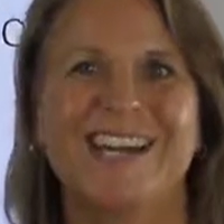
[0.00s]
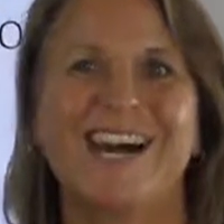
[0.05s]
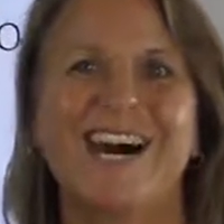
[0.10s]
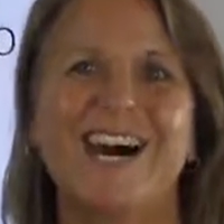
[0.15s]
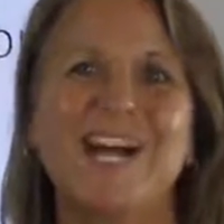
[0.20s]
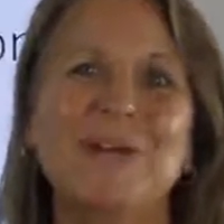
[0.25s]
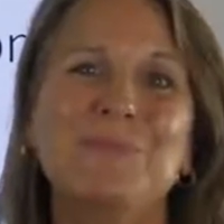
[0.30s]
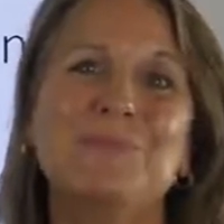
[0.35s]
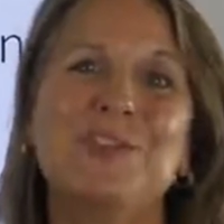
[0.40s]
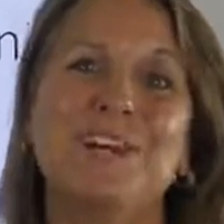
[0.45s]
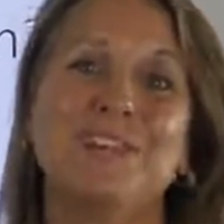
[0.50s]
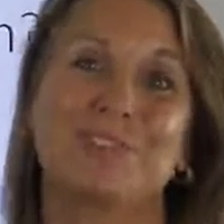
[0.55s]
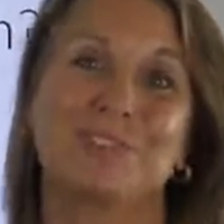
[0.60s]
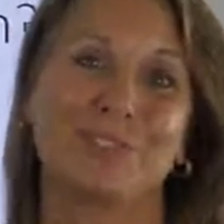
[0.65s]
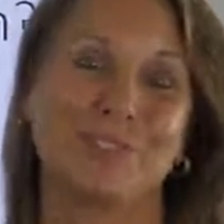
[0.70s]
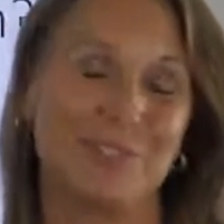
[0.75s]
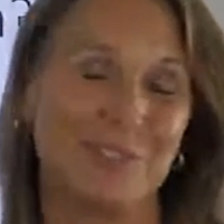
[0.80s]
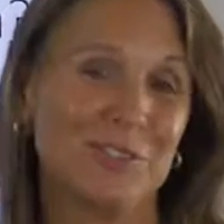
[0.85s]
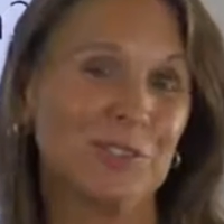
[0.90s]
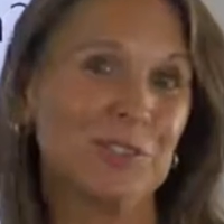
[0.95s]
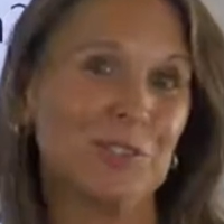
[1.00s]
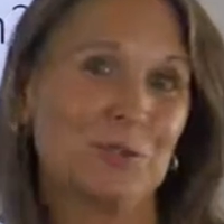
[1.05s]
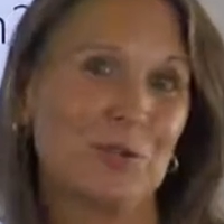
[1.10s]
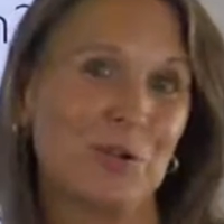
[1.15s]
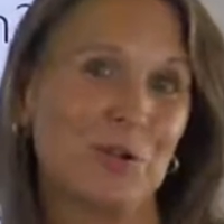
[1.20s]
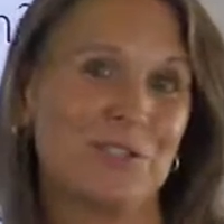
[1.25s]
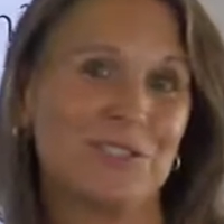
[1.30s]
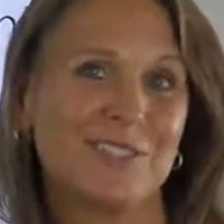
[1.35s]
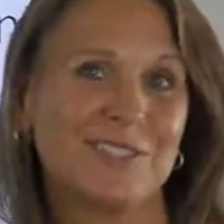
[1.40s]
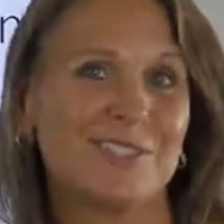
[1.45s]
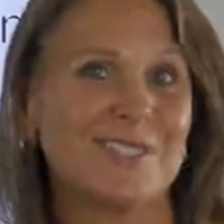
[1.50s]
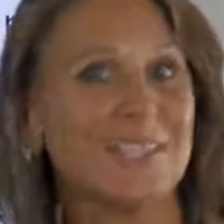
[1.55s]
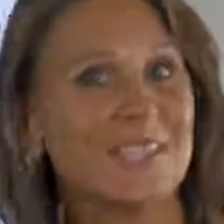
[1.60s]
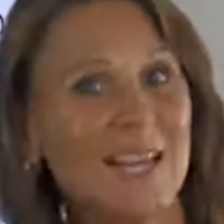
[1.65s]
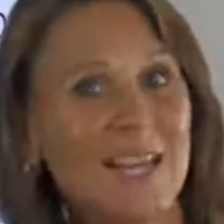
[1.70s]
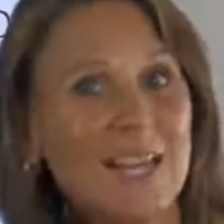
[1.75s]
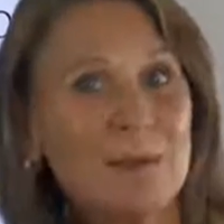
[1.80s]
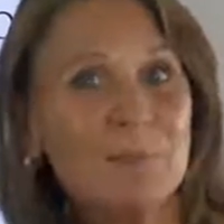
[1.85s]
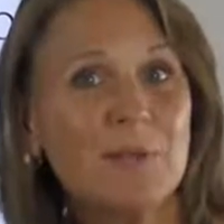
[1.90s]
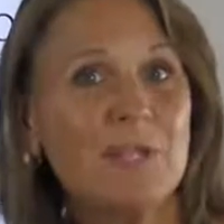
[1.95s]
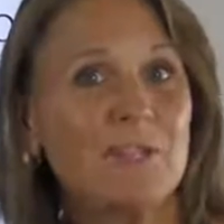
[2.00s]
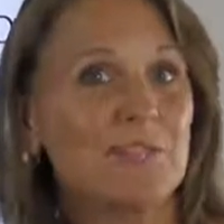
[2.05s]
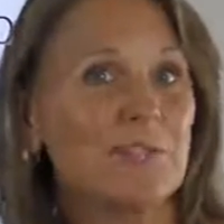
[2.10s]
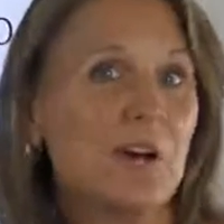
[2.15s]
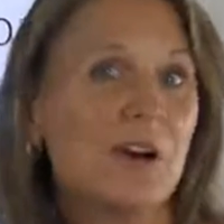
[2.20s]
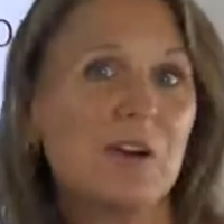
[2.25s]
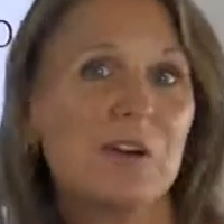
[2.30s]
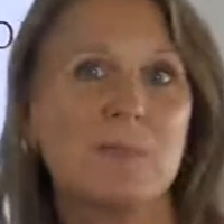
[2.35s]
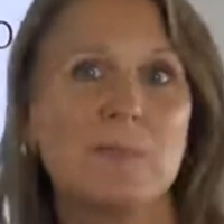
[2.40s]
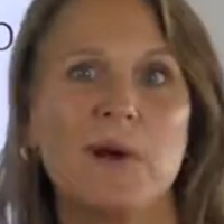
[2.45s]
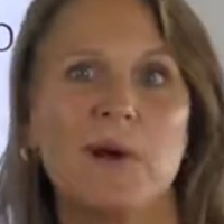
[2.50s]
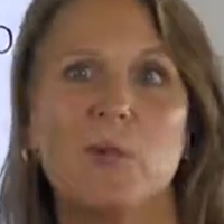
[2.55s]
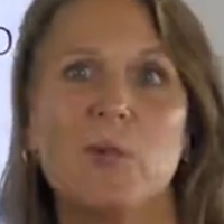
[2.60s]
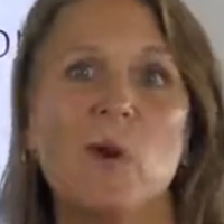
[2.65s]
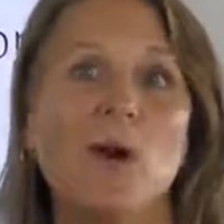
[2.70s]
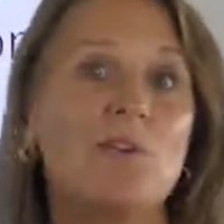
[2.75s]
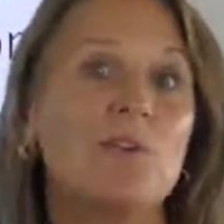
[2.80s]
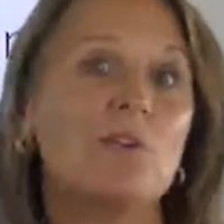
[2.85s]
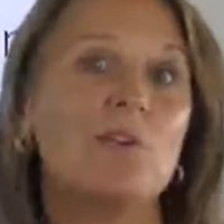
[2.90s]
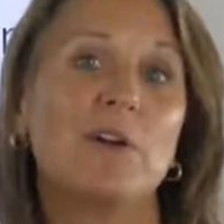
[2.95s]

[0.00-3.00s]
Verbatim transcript: I am Dr. Lisa Schwartz, and today I'm going to talk about whether